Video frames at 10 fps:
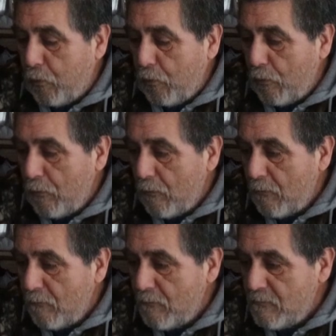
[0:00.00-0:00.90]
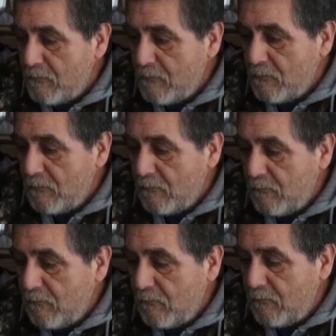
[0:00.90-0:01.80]

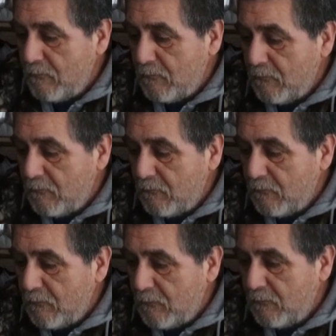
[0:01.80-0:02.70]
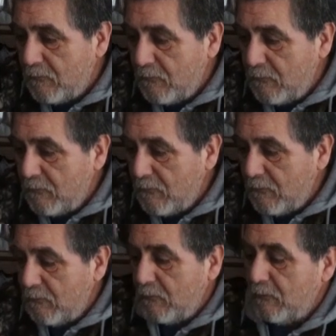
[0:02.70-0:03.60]

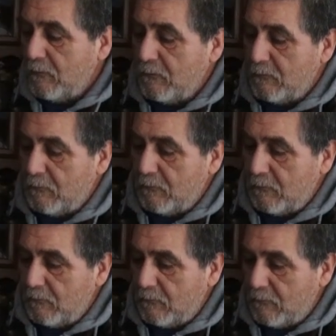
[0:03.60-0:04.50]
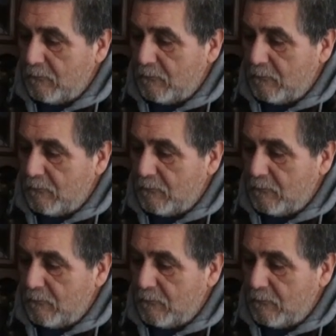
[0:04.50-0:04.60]
[no speech]